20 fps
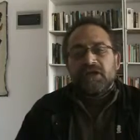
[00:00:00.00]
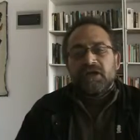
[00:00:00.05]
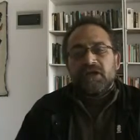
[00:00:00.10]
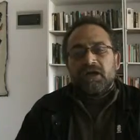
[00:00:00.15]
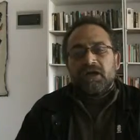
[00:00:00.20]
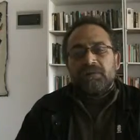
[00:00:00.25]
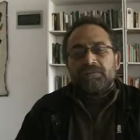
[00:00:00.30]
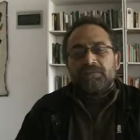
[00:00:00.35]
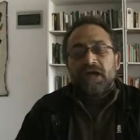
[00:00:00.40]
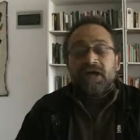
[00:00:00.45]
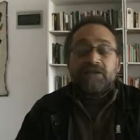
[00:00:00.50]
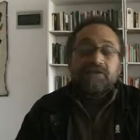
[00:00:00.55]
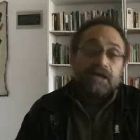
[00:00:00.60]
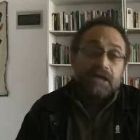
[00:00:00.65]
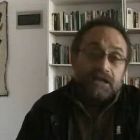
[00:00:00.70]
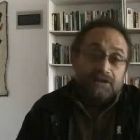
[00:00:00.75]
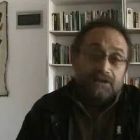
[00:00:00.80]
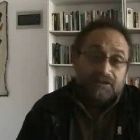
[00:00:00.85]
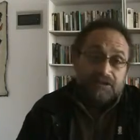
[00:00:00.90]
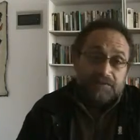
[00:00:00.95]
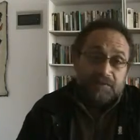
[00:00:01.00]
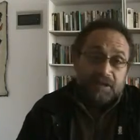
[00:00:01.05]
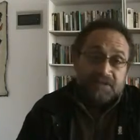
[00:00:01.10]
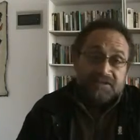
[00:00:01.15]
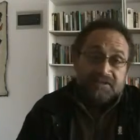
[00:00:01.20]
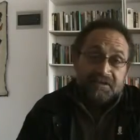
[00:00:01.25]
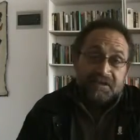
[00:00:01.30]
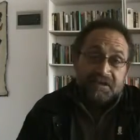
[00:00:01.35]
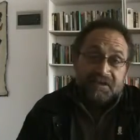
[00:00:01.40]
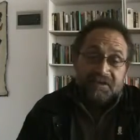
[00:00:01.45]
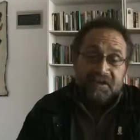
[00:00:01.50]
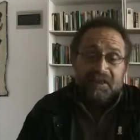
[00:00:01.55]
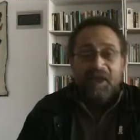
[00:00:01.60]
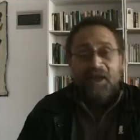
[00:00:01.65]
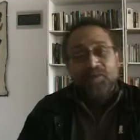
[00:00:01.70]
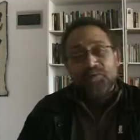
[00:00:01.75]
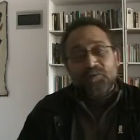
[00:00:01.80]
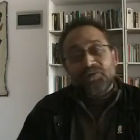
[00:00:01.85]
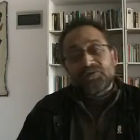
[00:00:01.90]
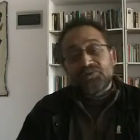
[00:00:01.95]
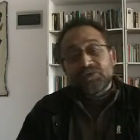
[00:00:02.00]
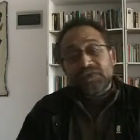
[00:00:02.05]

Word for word: And English is my second language,